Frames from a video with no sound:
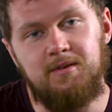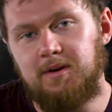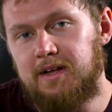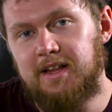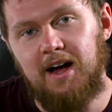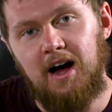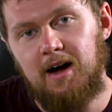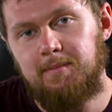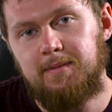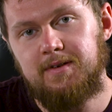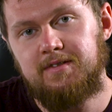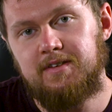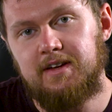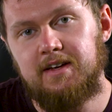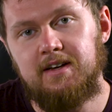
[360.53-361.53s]
doing the
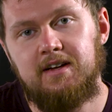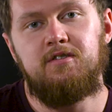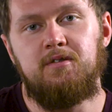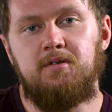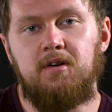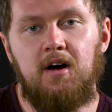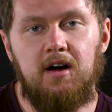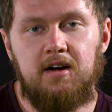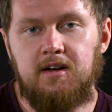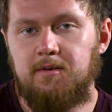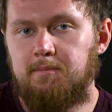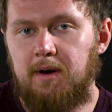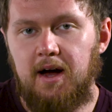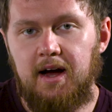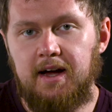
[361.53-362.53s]
opposite. Do not
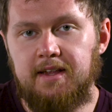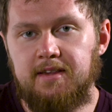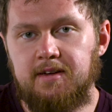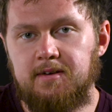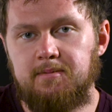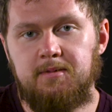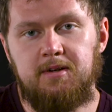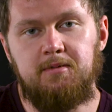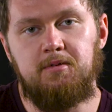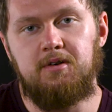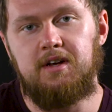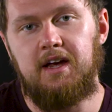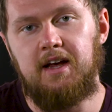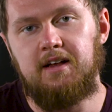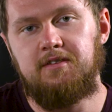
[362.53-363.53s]
combine them. You will
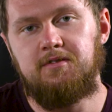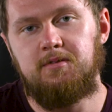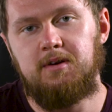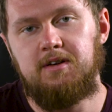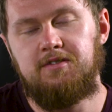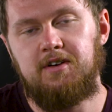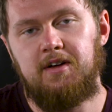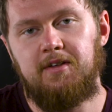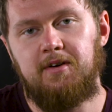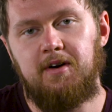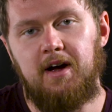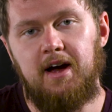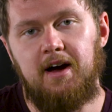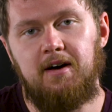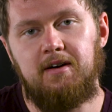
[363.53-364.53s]
cancel each other
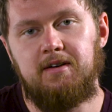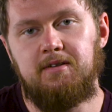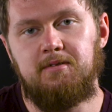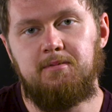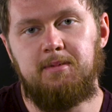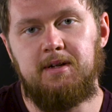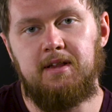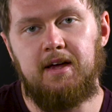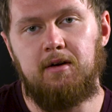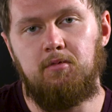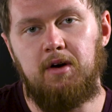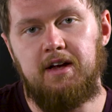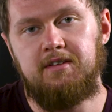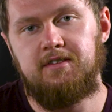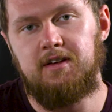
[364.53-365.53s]
out. It will be like
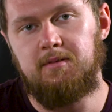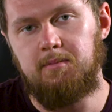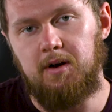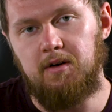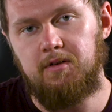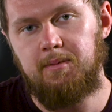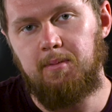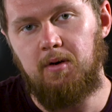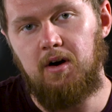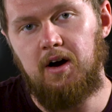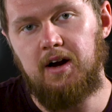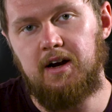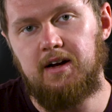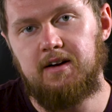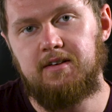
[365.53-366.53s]
wasting both
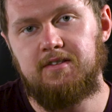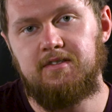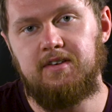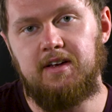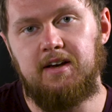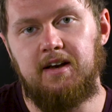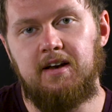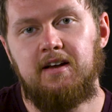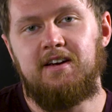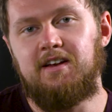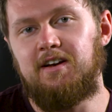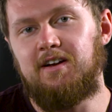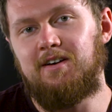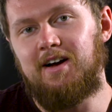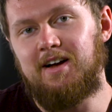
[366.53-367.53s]
products. And you
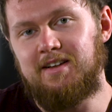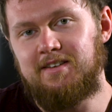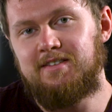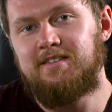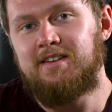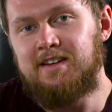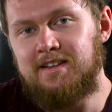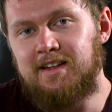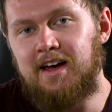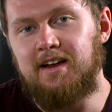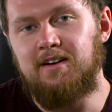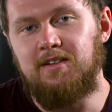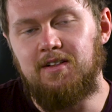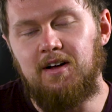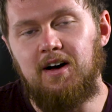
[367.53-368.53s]
know, I've seen that
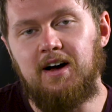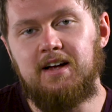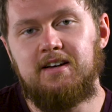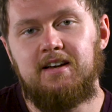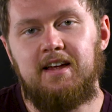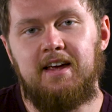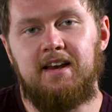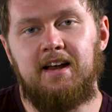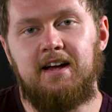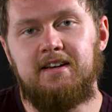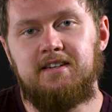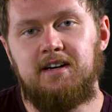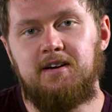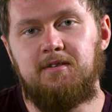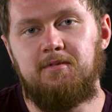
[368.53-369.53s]
a lot, and I
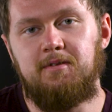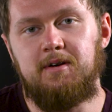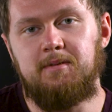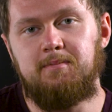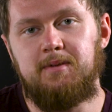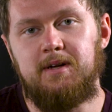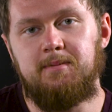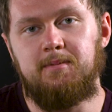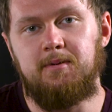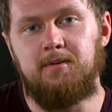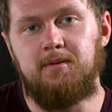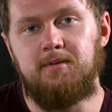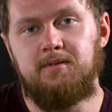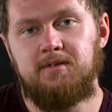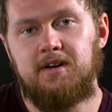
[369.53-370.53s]
don't want
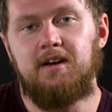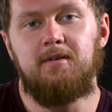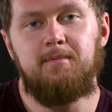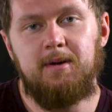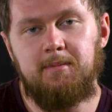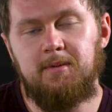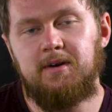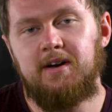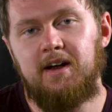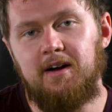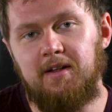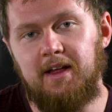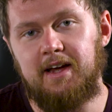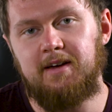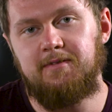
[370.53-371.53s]
people, you know, people
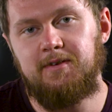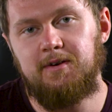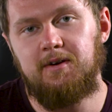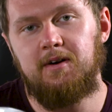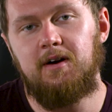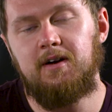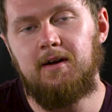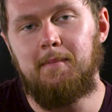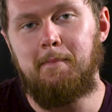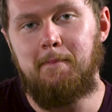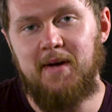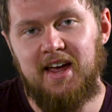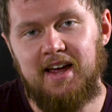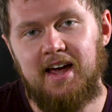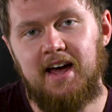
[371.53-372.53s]
know, like, if you're on a
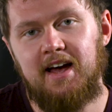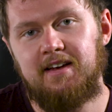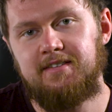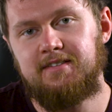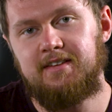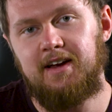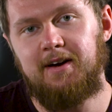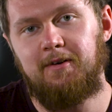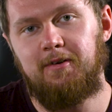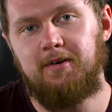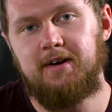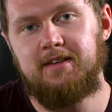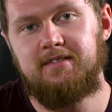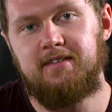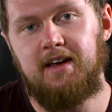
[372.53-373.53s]
big ass steroid
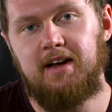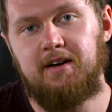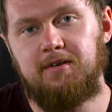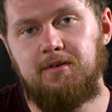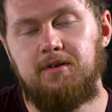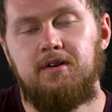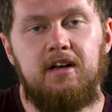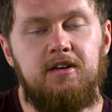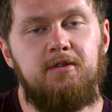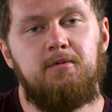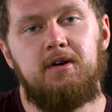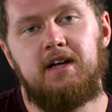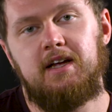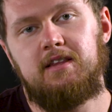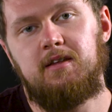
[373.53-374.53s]
cycle and you
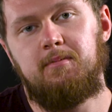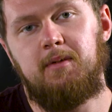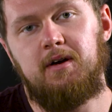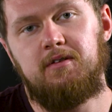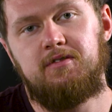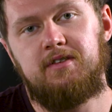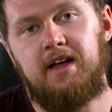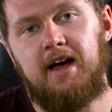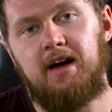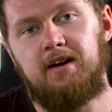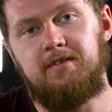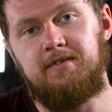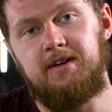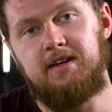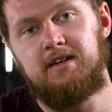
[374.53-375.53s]
want to get the most out
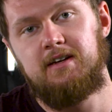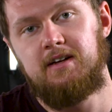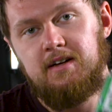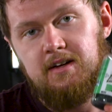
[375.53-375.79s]
of it,